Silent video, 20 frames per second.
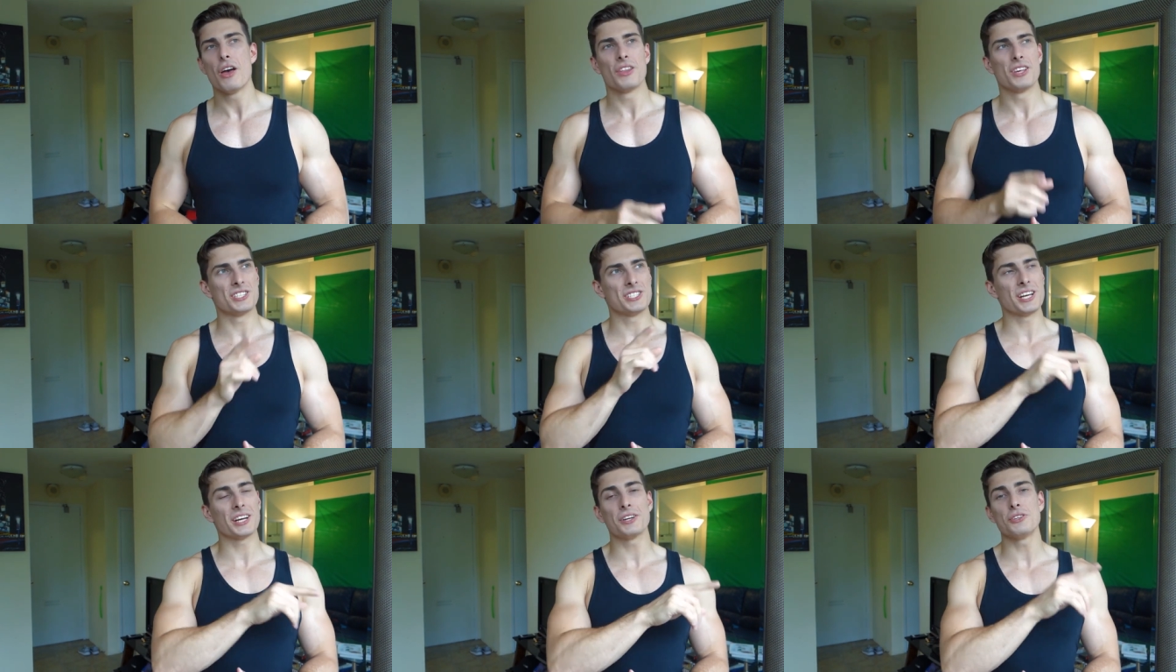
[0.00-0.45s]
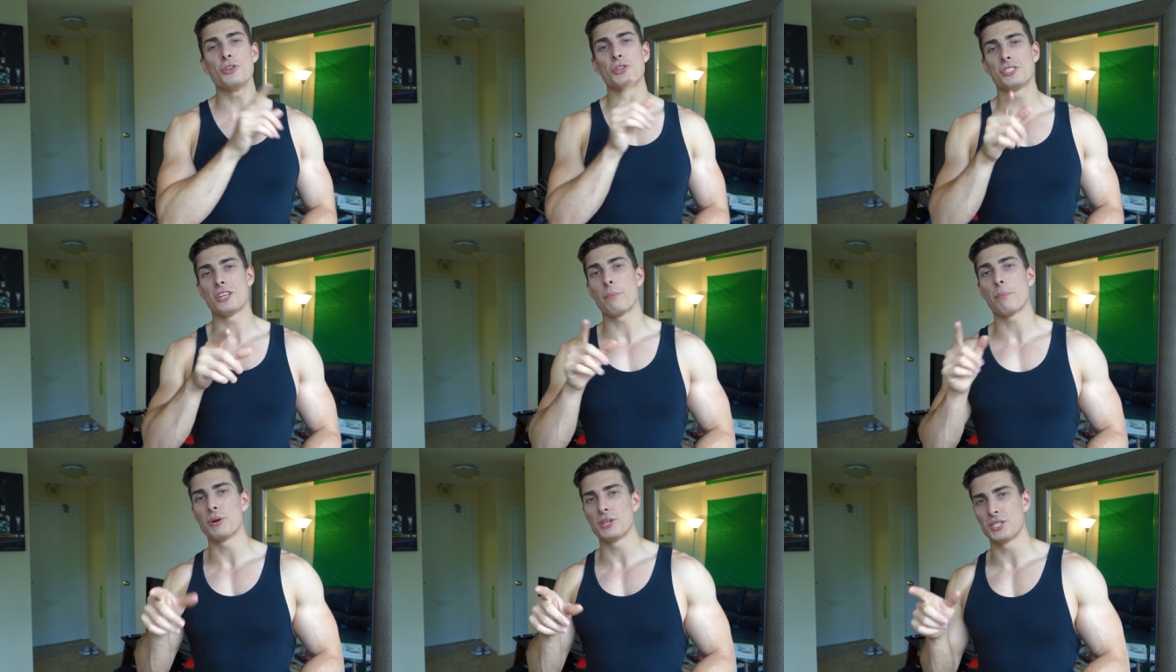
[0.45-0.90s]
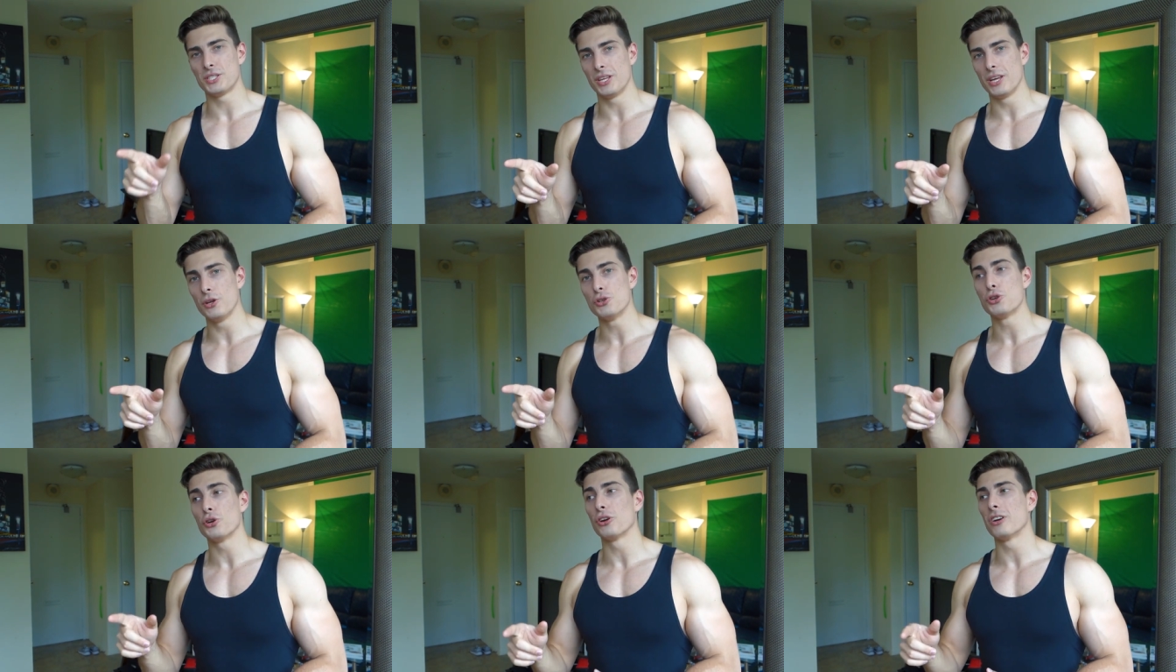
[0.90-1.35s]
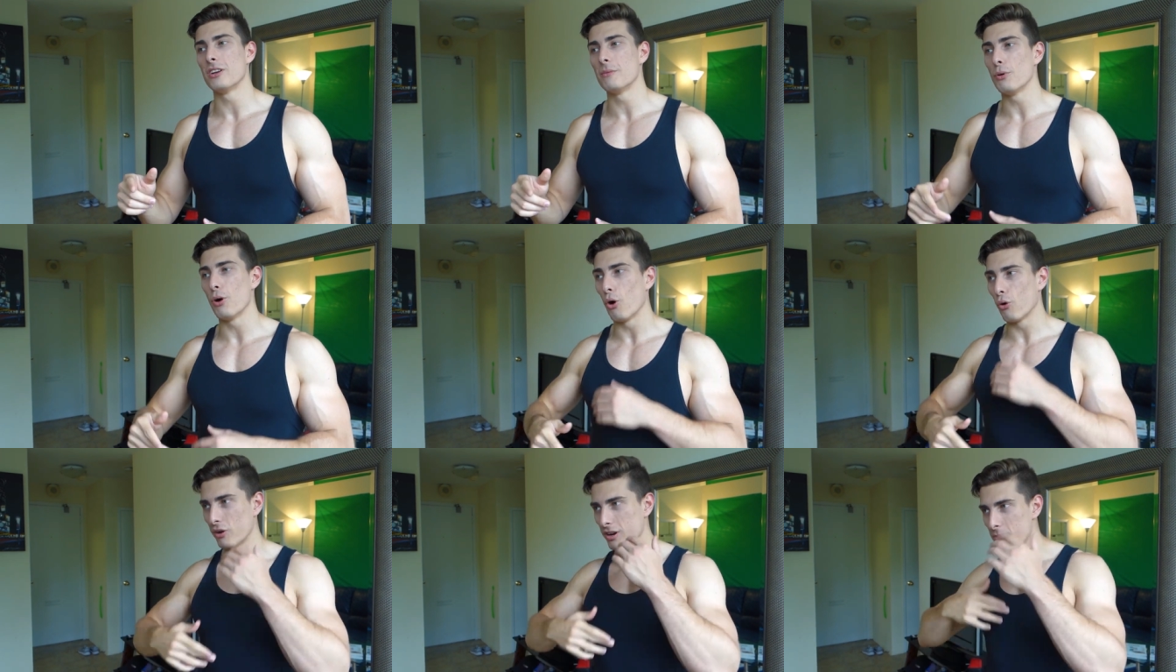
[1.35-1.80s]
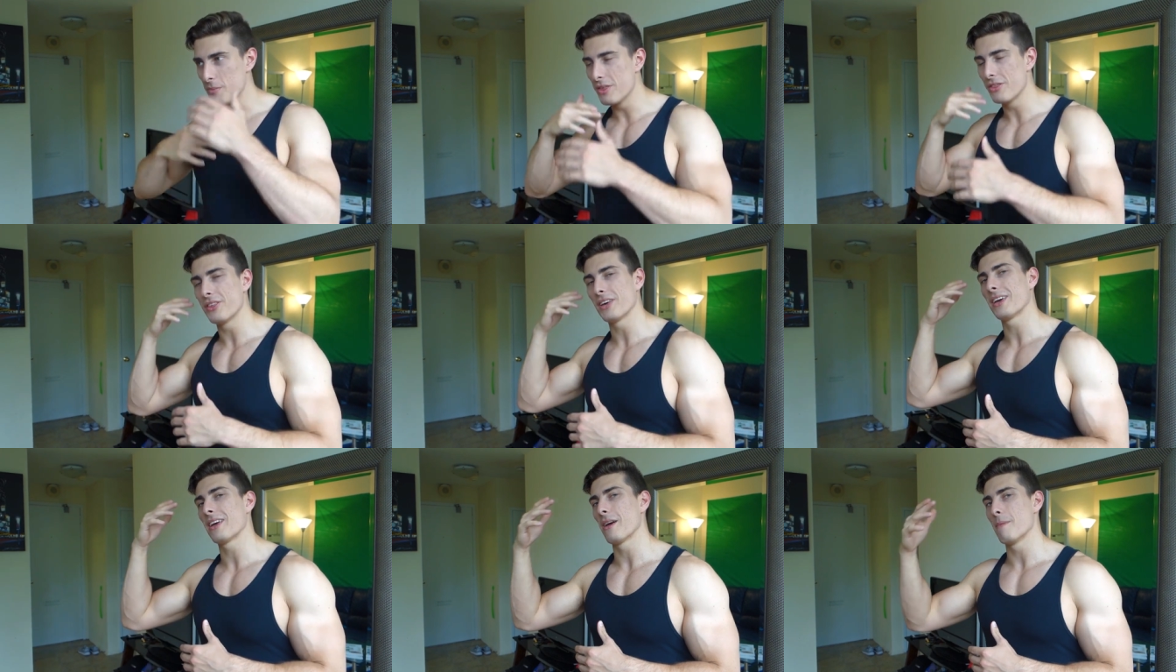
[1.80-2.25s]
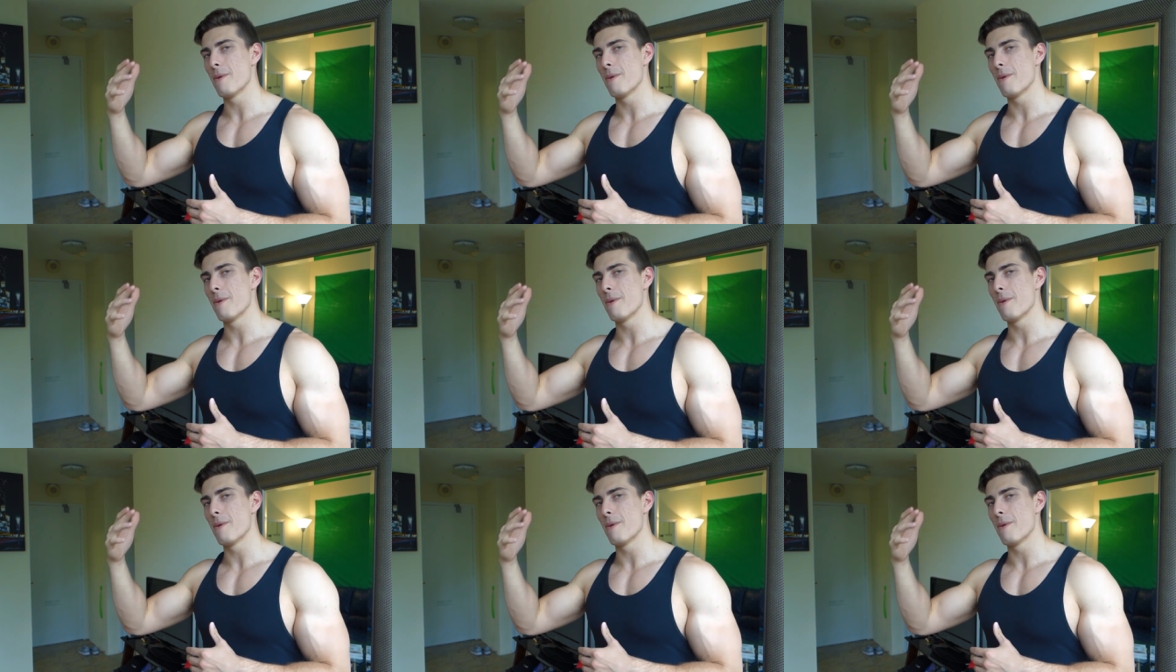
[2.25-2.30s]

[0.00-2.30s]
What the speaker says: The second you step on stage, you're gonna already be thinking